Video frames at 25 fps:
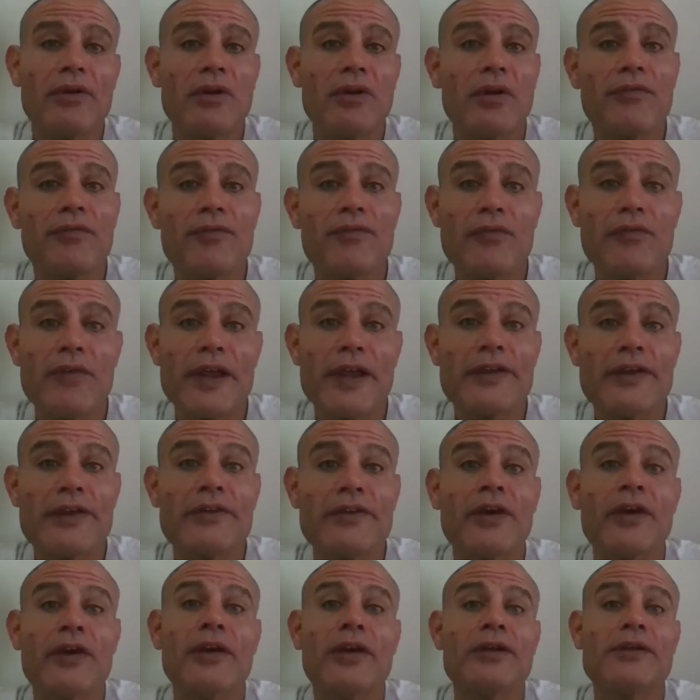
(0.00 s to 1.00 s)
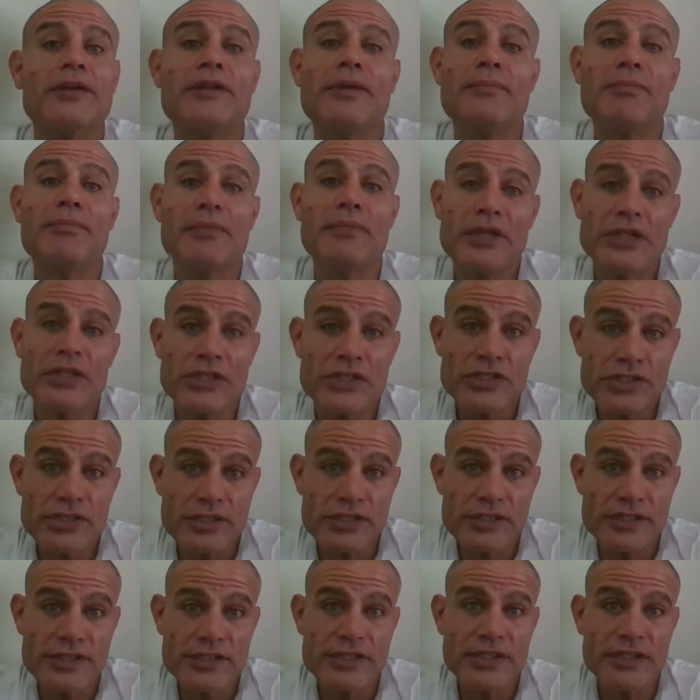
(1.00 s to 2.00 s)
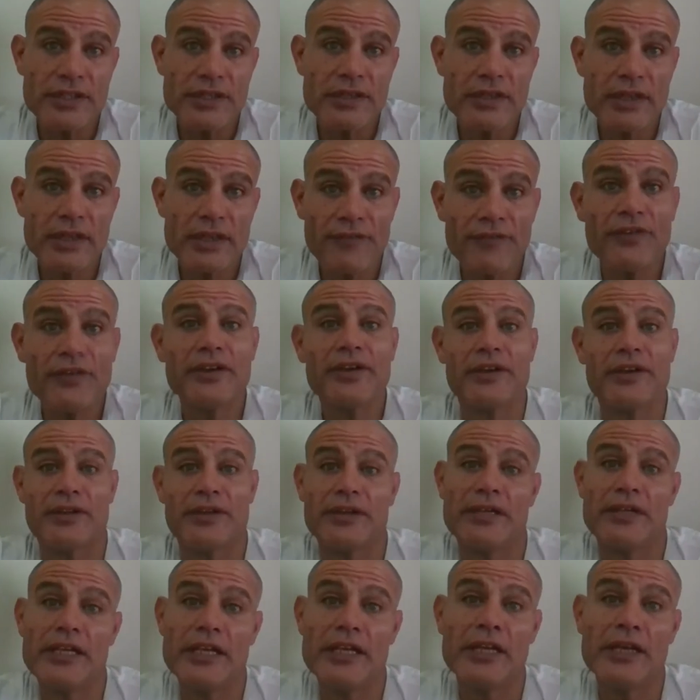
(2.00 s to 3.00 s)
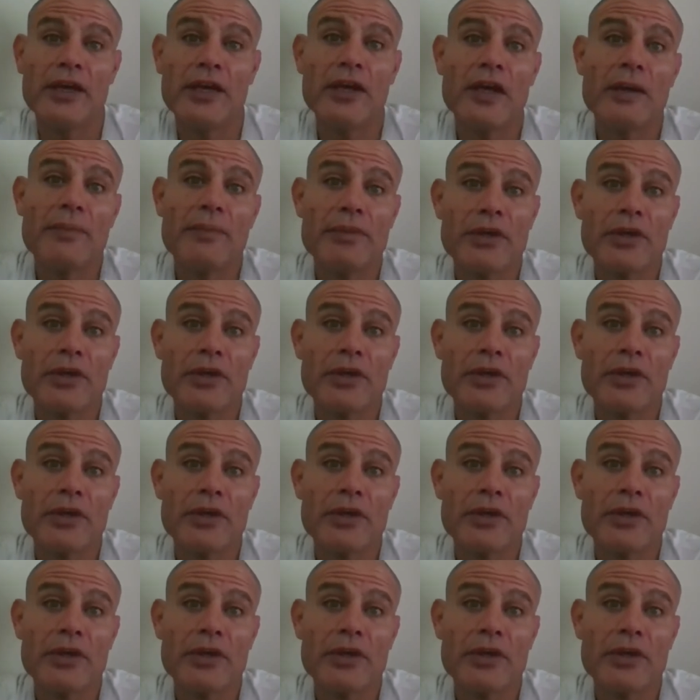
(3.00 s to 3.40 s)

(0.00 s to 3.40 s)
level of threat diminishes significantly